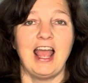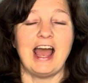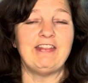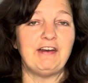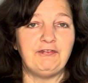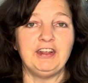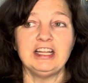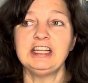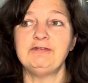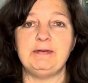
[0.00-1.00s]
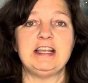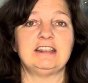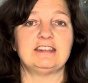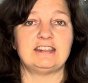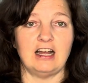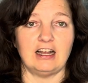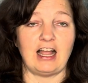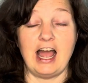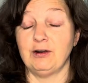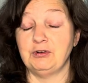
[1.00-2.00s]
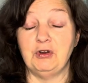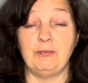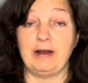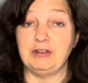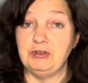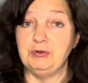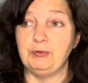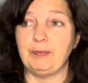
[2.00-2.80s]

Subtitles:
And that feeling of being stuck, I don't know about you,